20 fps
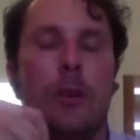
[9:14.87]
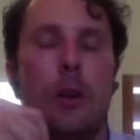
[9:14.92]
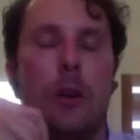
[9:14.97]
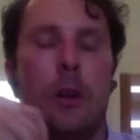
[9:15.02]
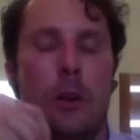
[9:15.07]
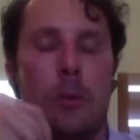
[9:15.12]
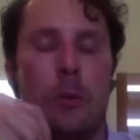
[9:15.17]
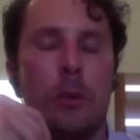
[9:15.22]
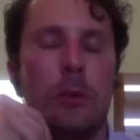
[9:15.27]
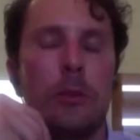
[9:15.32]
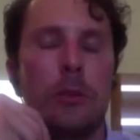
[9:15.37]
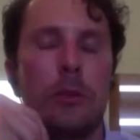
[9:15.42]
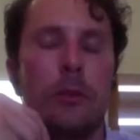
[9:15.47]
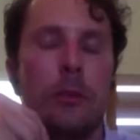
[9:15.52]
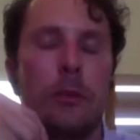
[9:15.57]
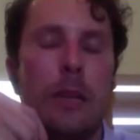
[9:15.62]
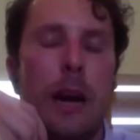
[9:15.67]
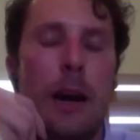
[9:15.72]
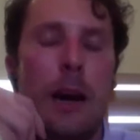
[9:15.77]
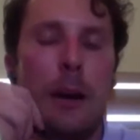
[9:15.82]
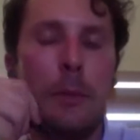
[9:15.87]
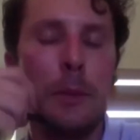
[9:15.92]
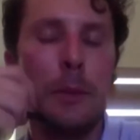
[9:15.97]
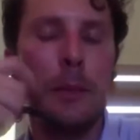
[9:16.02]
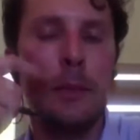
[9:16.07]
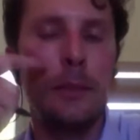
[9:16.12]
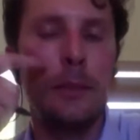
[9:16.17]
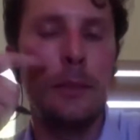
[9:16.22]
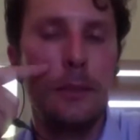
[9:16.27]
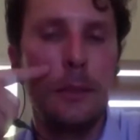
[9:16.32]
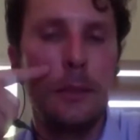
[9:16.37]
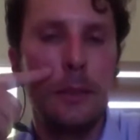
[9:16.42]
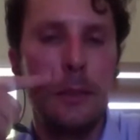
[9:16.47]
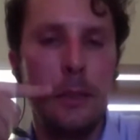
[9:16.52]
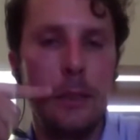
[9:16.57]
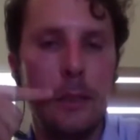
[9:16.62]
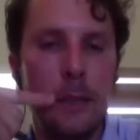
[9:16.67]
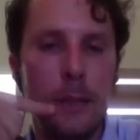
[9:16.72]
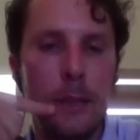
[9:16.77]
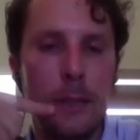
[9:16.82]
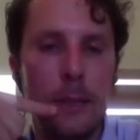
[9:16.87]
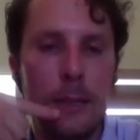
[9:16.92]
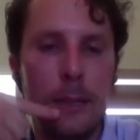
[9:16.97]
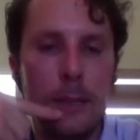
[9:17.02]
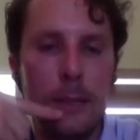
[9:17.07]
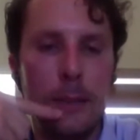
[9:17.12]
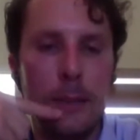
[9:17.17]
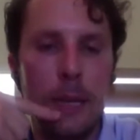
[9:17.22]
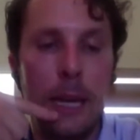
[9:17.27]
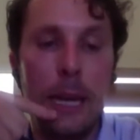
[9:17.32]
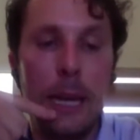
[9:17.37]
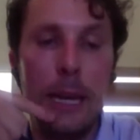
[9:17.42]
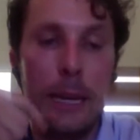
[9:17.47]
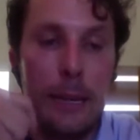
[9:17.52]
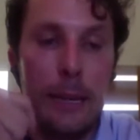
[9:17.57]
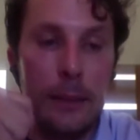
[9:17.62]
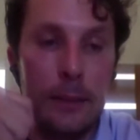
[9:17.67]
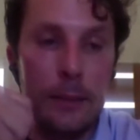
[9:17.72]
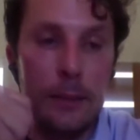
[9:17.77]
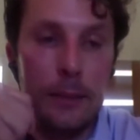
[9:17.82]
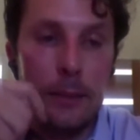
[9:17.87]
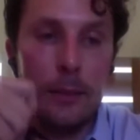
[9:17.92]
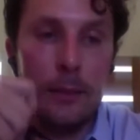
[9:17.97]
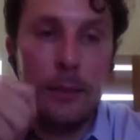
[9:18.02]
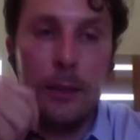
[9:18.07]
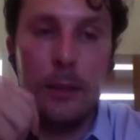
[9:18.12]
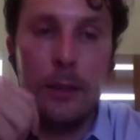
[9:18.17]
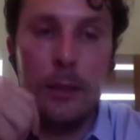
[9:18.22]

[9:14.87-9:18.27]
your heart will stop. Headaches,